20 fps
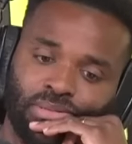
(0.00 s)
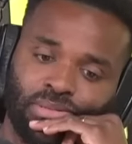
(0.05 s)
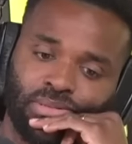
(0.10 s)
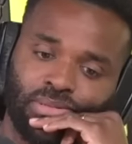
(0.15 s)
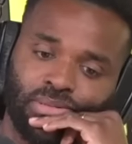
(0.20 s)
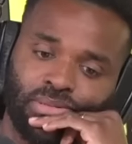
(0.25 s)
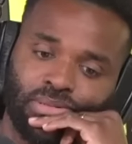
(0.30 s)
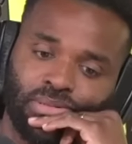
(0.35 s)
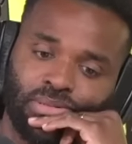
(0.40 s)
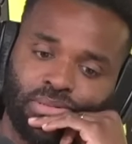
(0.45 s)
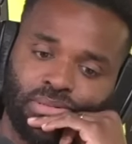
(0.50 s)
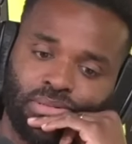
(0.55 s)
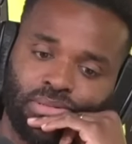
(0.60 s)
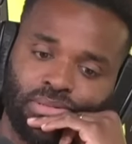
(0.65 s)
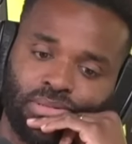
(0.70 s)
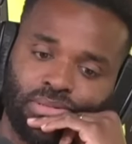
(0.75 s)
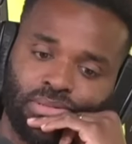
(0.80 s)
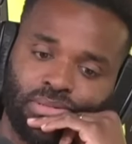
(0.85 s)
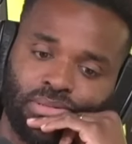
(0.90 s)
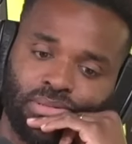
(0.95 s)

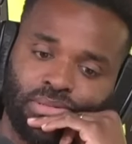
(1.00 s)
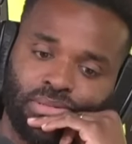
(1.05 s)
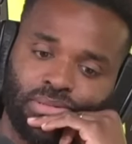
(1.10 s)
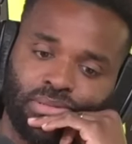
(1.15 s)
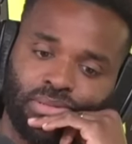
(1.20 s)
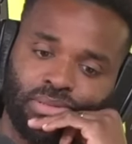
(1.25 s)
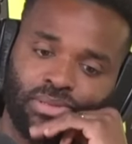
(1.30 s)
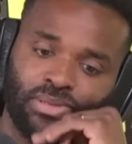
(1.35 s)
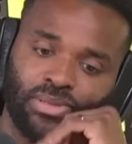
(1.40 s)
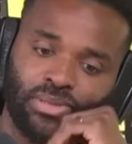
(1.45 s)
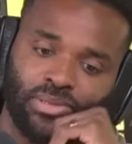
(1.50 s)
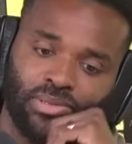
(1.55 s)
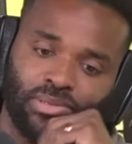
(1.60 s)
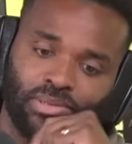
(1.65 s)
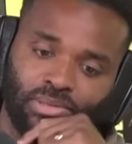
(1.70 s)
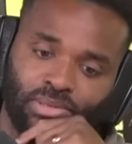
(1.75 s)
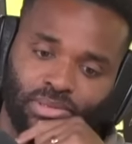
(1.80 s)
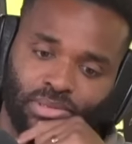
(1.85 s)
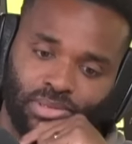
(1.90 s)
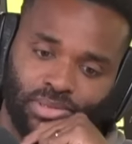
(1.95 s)

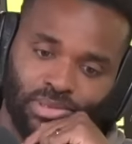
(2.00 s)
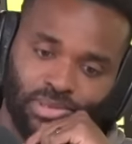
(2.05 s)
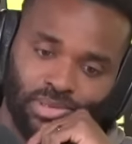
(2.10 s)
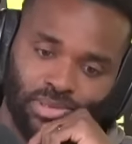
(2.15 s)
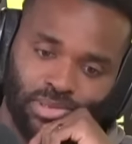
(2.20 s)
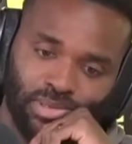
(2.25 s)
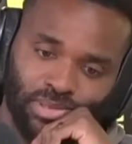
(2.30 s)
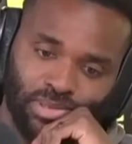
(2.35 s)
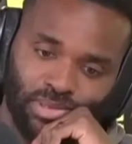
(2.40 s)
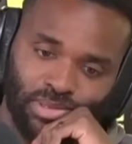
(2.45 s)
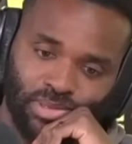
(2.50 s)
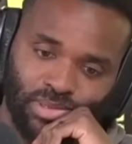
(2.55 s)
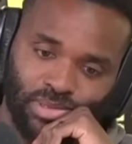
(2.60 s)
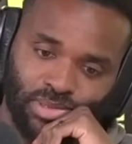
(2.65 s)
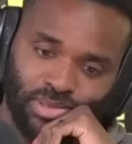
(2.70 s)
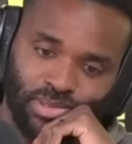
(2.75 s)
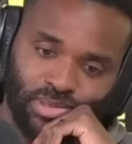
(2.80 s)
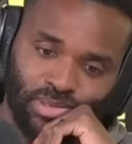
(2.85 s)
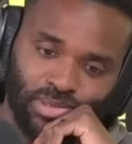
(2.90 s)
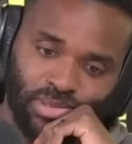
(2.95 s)

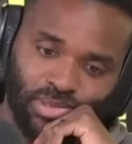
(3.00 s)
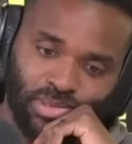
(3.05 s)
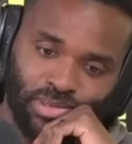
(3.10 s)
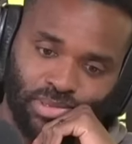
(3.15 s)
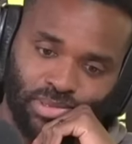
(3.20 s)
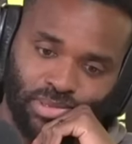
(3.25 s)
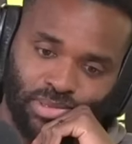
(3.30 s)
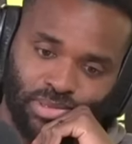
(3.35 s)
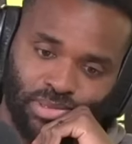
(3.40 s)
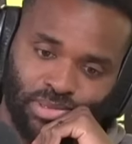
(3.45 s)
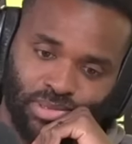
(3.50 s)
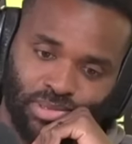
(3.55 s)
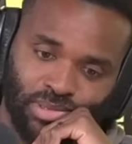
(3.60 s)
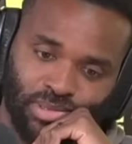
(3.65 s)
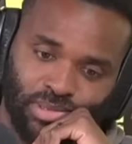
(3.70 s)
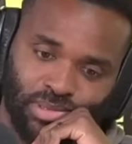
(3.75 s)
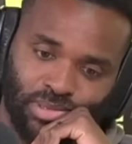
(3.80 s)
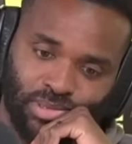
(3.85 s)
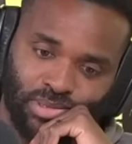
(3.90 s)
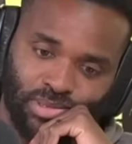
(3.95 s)

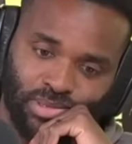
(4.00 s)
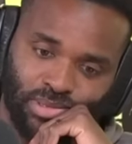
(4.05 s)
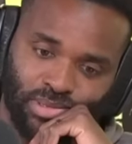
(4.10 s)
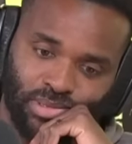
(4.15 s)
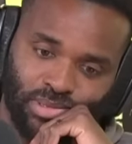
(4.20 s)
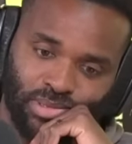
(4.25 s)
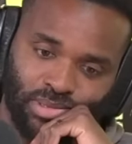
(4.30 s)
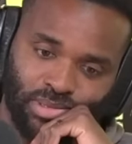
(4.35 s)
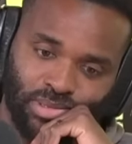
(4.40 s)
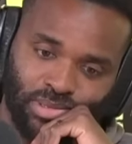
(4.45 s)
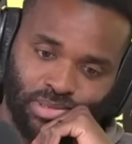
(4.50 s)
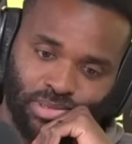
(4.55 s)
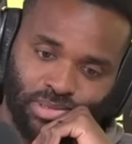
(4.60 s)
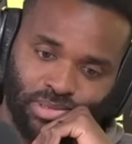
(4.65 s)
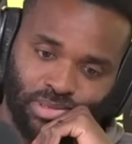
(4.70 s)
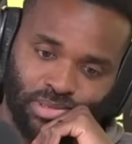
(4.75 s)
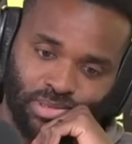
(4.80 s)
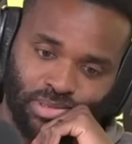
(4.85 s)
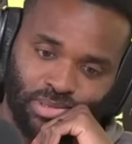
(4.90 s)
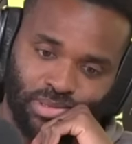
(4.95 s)

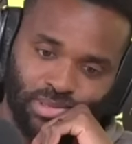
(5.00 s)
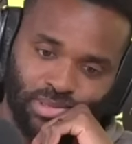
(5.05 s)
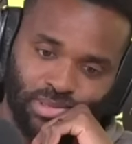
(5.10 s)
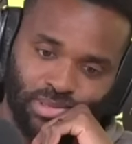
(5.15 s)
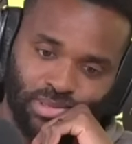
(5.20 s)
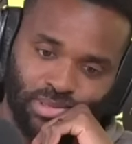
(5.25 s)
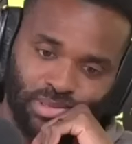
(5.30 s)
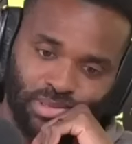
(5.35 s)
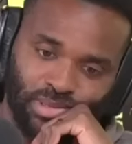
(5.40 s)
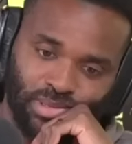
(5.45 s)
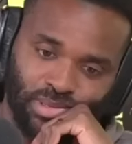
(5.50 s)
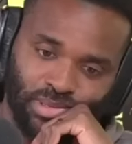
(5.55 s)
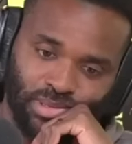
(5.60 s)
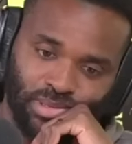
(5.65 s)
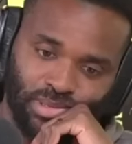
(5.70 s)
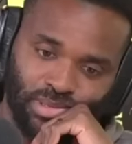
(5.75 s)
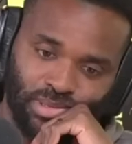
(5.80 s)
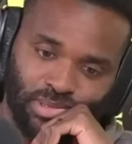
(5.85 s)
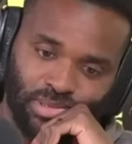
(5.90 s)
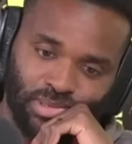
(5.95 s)

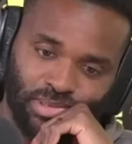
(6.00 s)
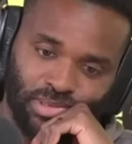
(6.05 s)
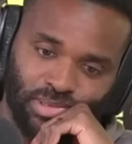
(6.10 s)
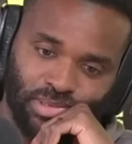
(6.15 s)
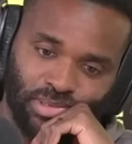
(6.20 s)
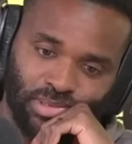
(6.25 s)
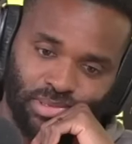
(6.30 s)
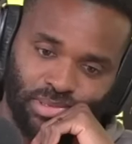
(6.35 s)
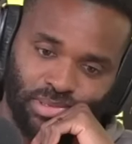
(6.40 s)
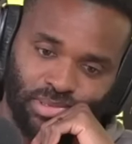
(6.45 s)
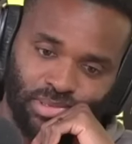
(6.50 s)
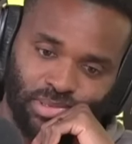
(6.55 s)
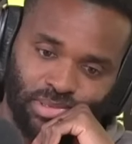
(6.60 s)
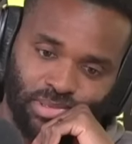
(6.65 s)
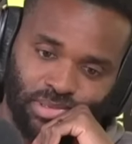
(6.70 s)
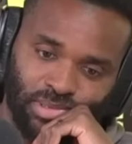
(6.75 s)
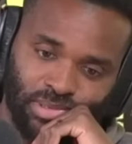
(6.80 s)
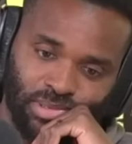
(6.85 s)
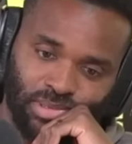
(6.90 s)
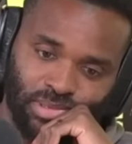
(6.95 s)

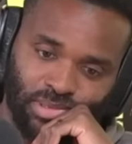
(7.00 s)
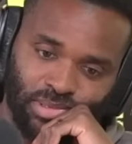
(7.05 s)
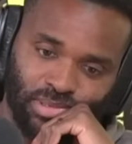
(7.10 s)
(silent)